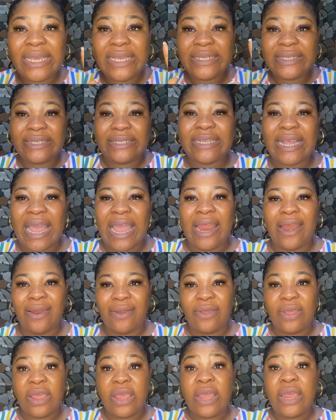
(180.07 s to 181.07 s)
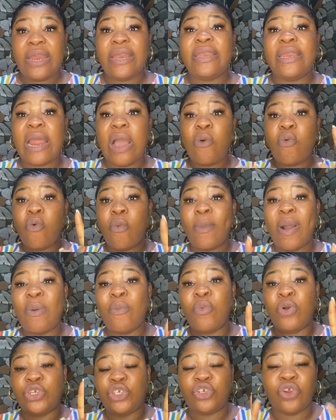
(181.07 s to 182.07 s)
style? That woman
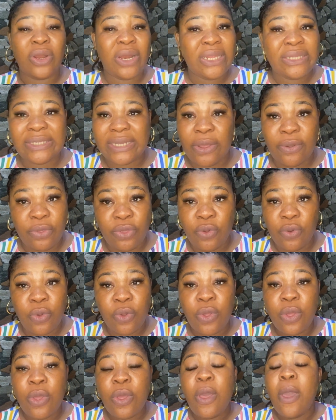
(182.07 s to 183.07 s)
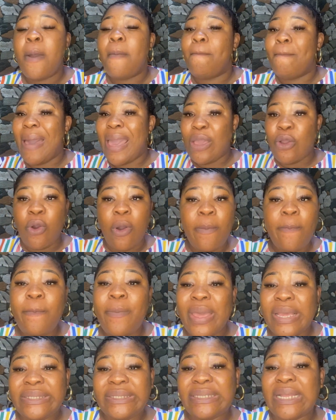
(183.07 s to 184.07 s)
must surely tell you. My own
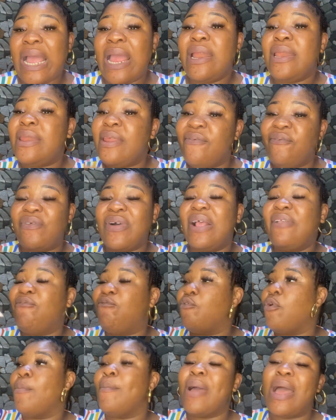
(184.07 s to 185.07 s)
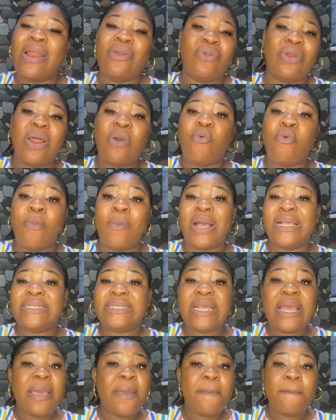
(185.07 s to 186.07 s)
best style differs from another woman's
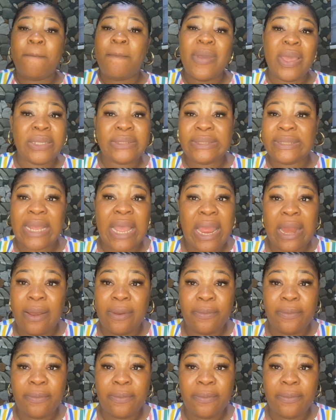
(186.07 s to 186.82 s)
best style.